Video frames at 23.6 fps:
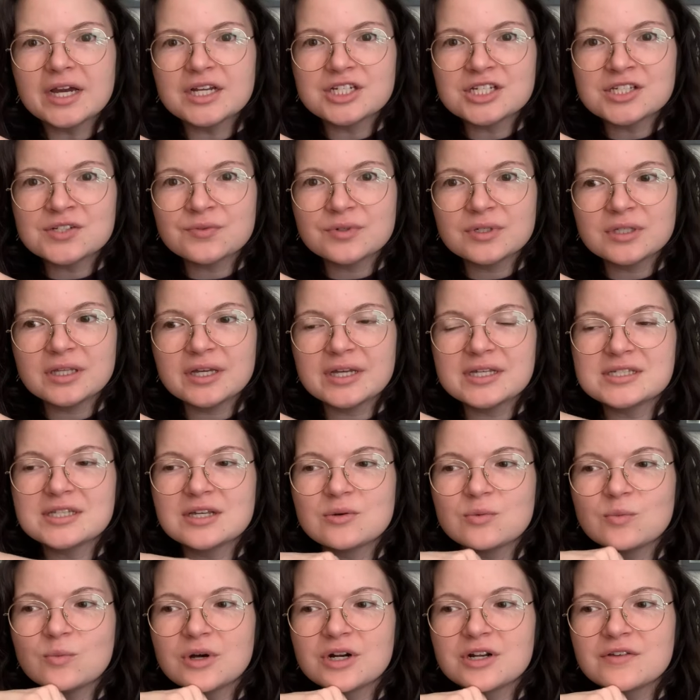I just realized
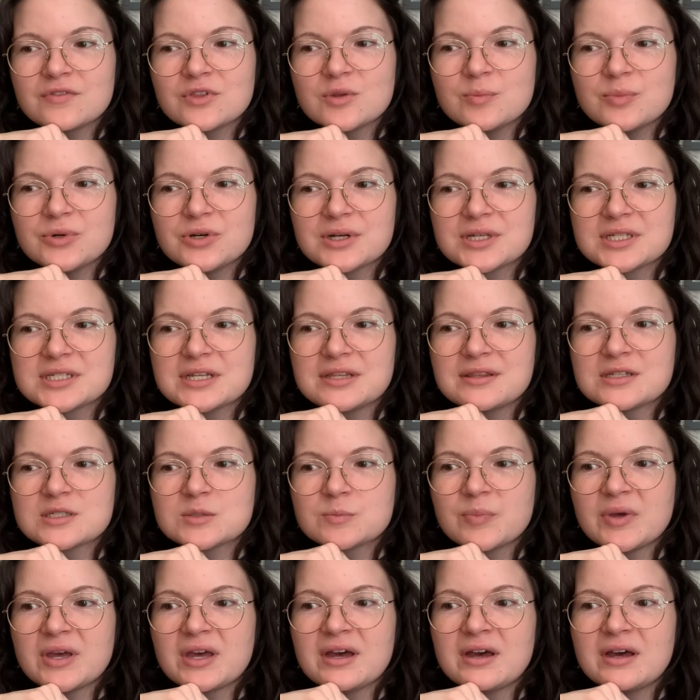that one of the books in this
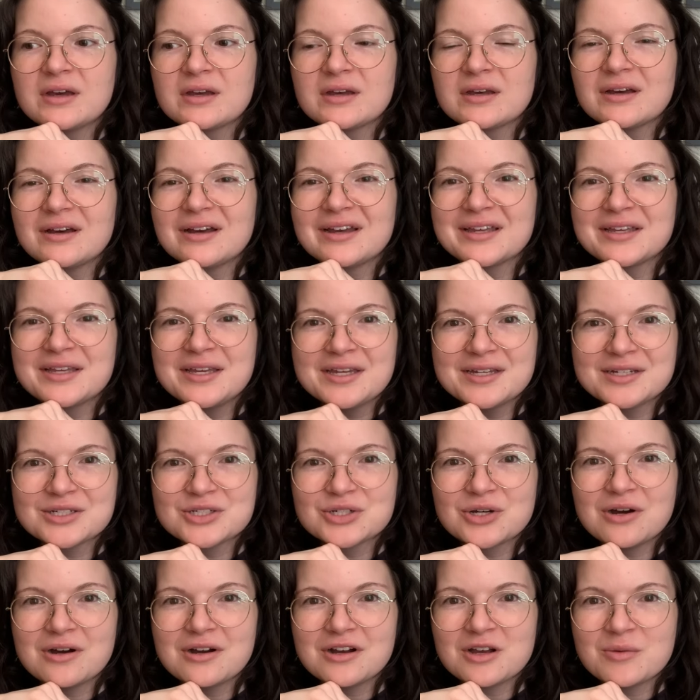bag I can't
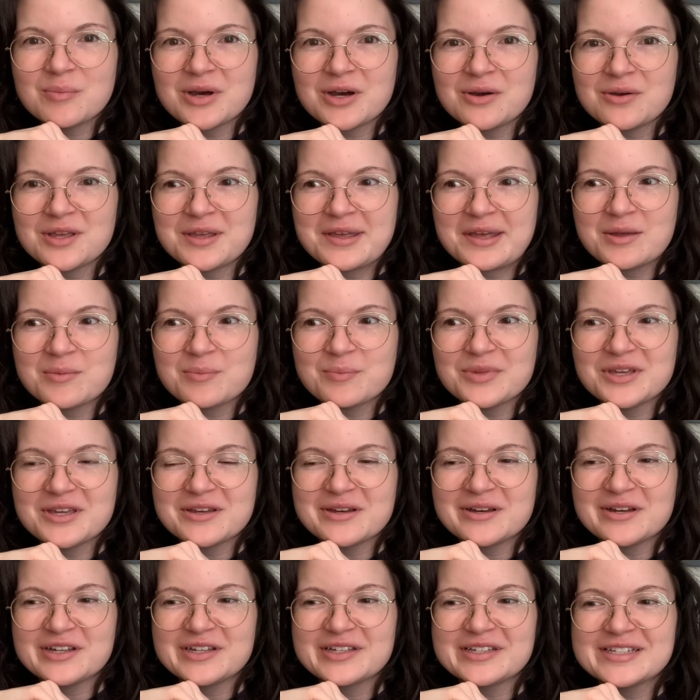talk about yet
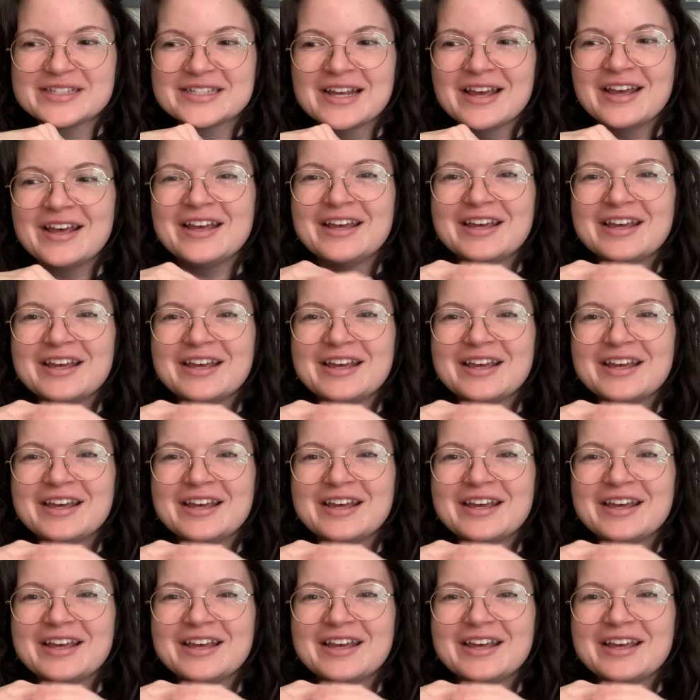because